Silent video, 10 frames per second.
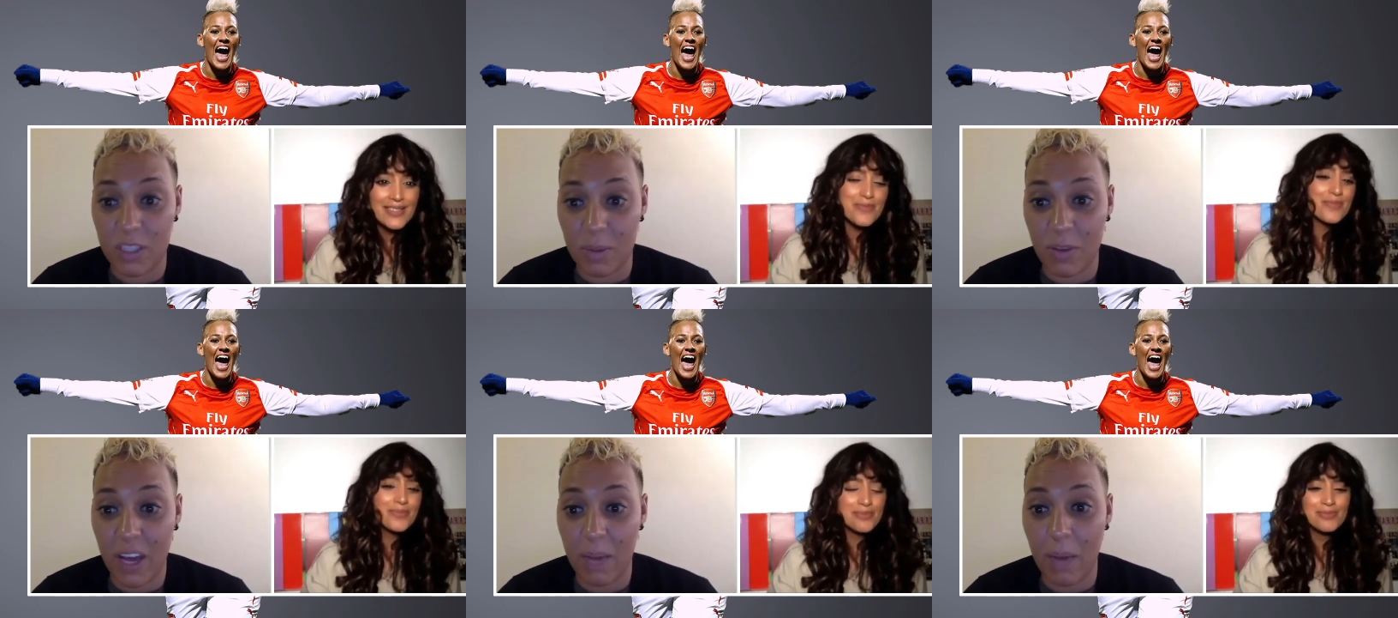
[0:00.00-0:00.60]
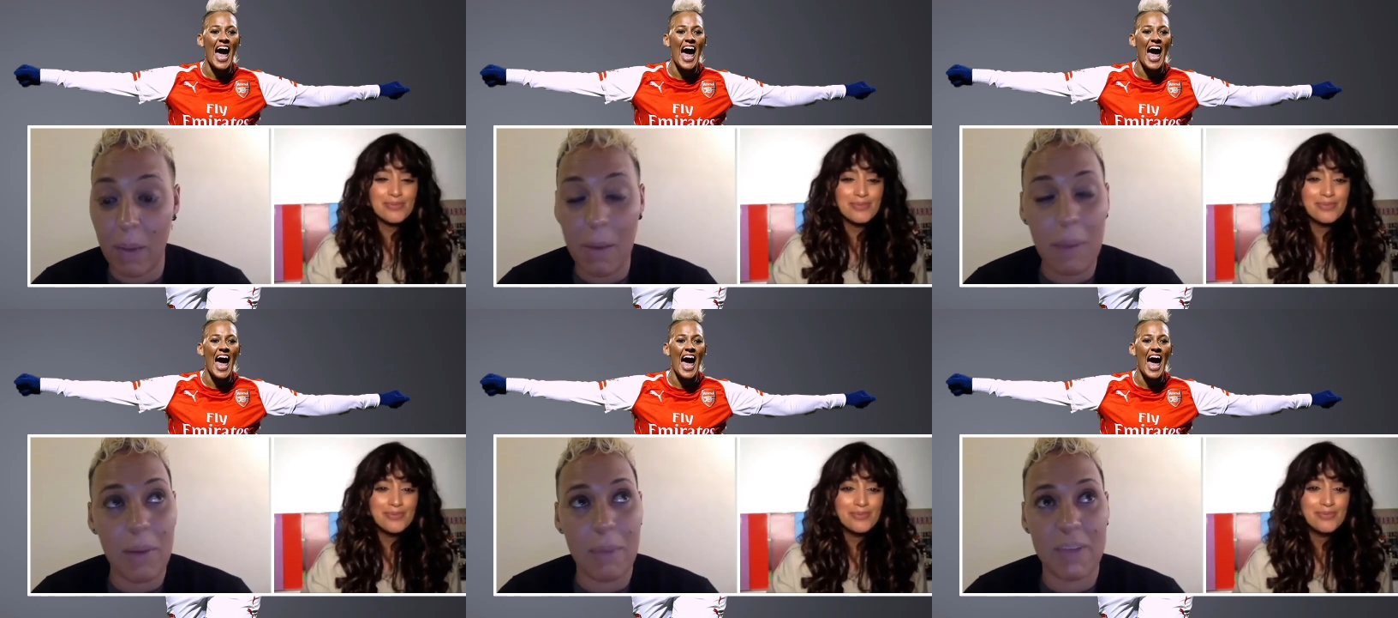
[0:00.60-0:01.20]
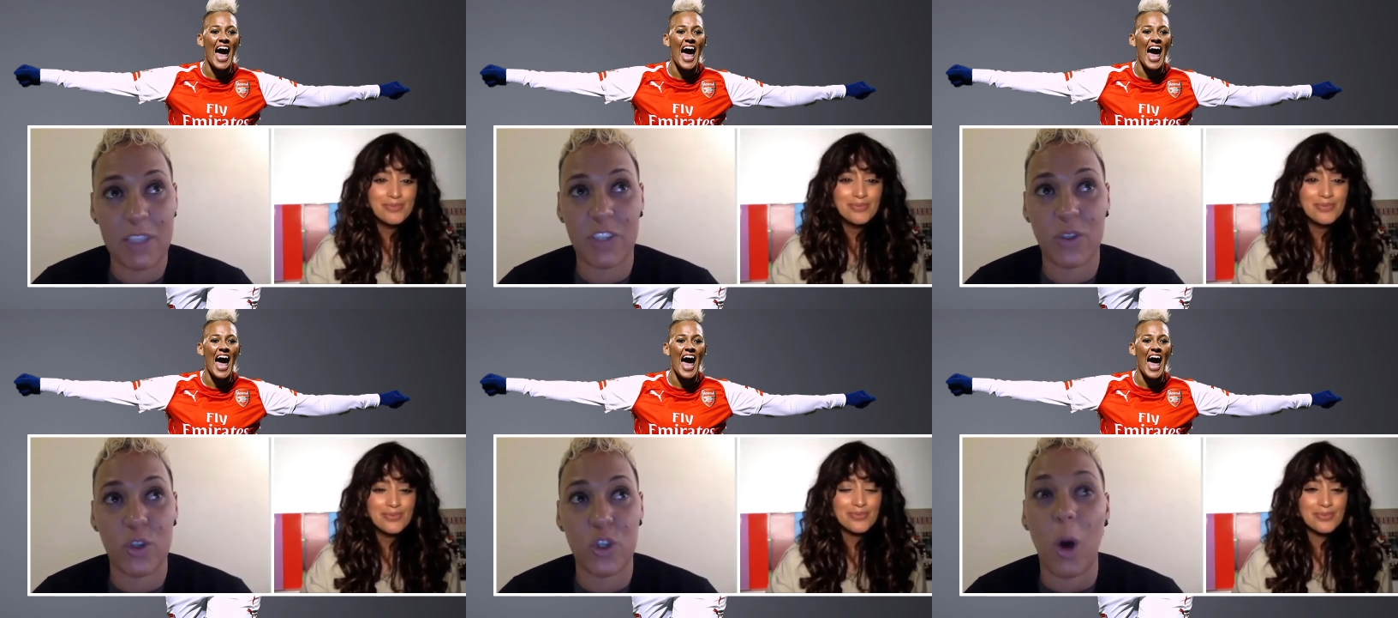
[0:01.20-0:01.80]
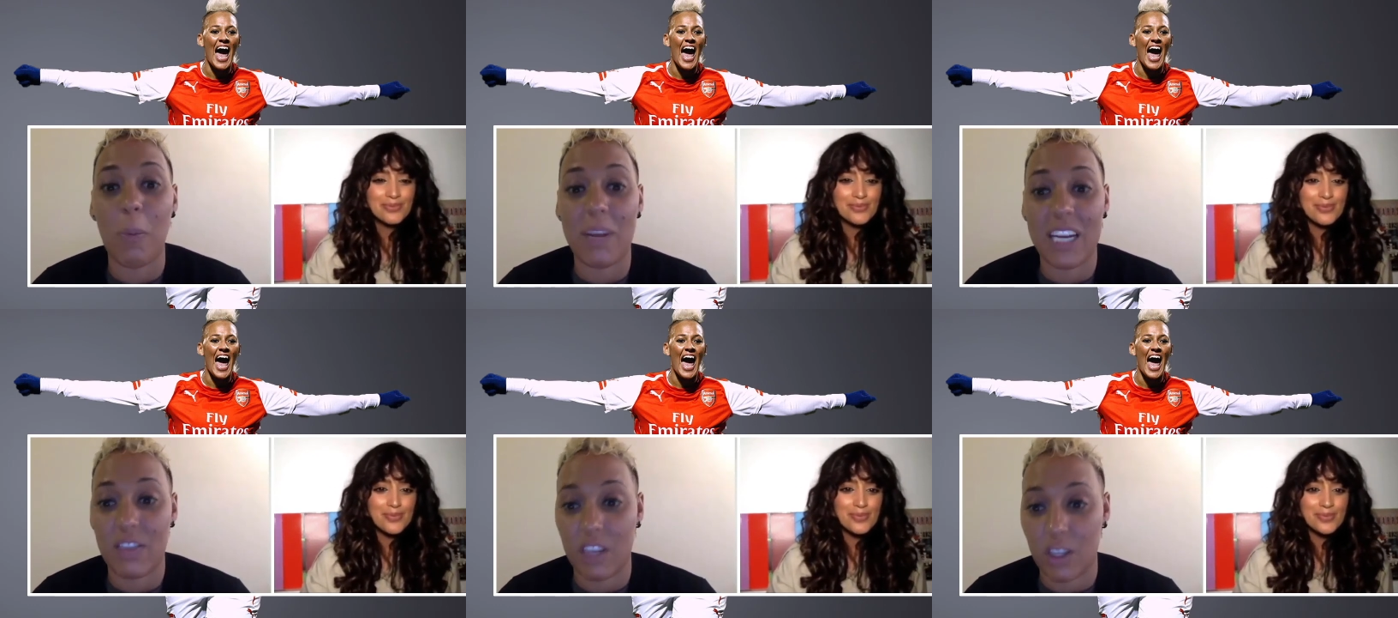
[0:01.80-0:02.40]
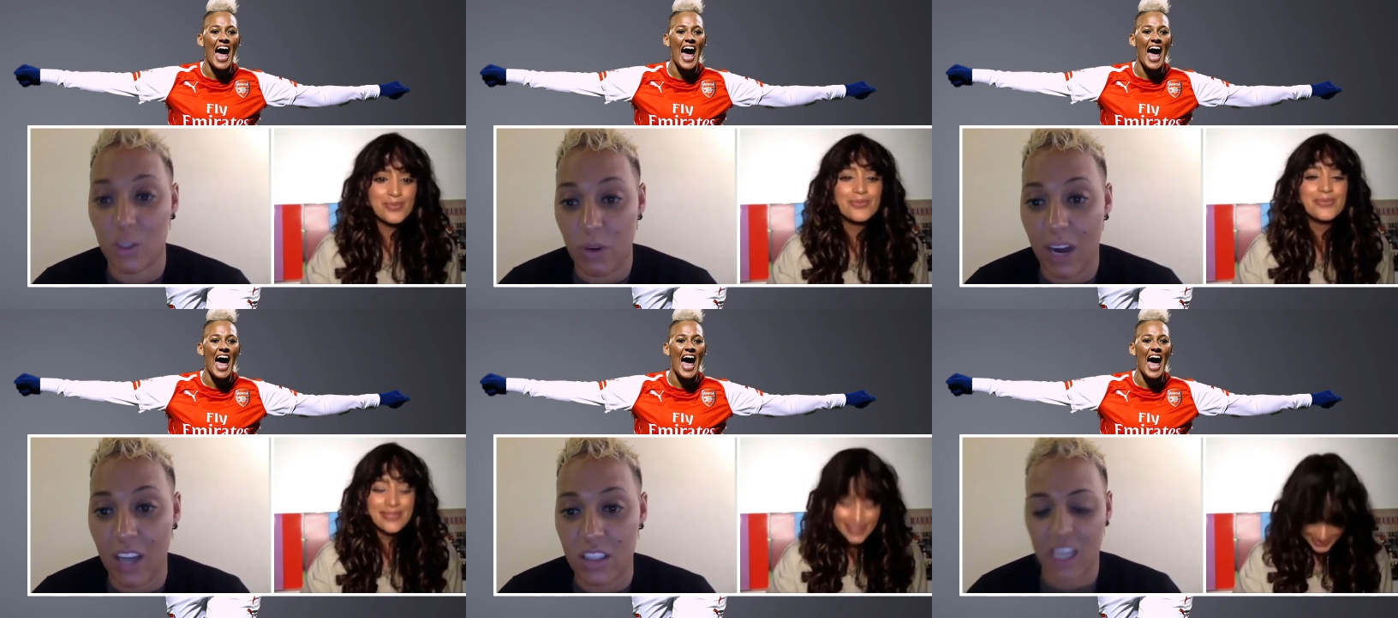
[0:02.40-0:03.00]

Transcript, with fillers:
Speaker 1: be fair, my mum and my best friend could not believe it because we were outside